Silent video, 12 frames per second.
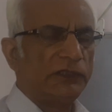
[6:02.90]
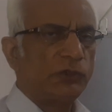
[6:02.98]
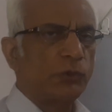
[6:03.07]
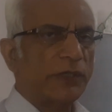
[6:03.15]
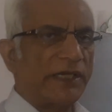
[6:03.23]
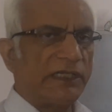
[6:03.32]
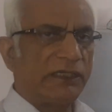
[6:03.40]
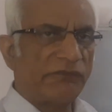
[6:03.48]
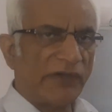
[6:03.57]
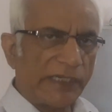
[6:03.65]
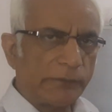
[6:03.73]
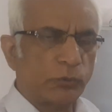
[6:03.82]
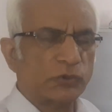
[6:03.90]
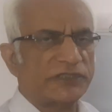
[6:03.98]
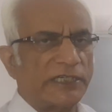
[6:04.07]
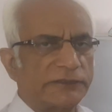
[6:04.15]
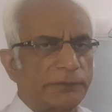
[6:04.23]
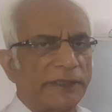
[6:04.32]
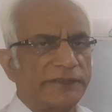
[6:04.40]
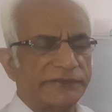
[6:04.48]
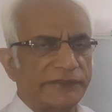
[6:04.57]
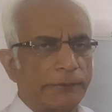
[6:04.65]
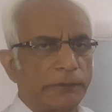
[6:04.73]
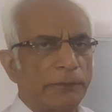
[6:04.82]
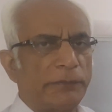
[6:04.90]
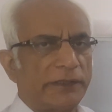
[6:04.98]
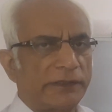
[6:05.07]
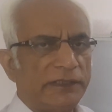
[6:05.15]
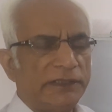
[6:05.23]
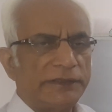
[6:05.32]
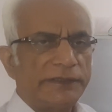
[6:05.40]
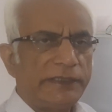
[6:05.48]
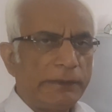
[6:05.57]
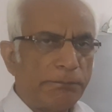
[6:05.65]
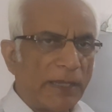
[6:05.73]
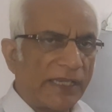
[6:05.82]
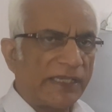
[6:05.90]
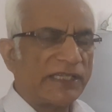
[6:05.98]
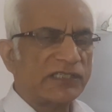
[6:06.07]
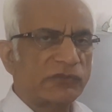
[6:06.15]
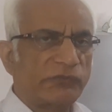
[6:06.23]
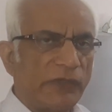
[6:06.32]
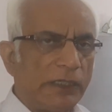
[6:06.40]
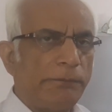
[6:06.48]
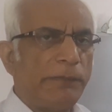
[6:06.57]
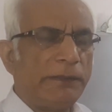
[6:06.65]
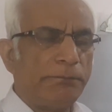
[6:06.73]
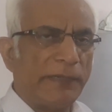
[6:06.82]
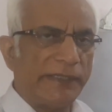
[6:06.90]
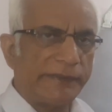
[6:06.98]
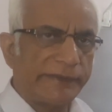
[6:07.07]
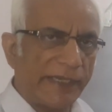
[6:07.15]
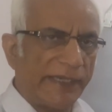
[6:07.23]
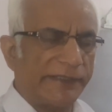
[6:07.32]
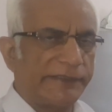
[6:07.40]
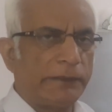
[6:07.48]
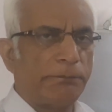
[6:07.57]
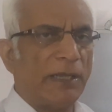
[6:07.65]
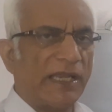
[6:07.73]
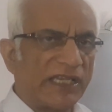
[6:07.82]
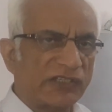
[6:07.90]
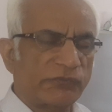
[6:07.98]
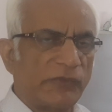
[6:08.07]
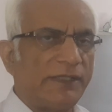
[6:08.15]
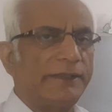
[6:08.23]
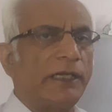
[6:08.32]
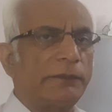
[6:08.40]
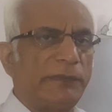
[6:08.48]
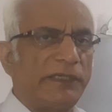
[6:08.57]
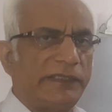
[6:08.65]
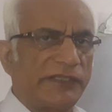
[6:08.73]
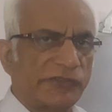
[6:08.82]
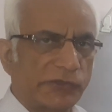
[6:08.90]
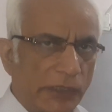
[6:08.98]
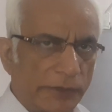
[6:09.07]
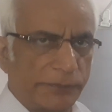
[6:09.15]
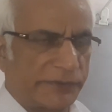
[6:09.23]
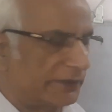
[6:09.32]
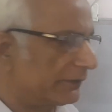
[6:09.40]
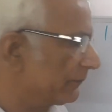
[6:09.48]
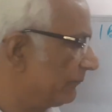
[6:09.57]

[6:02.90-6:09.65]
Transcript: you can divide both sides by the same number. The balance will be maintained, the balance will not be disturbed.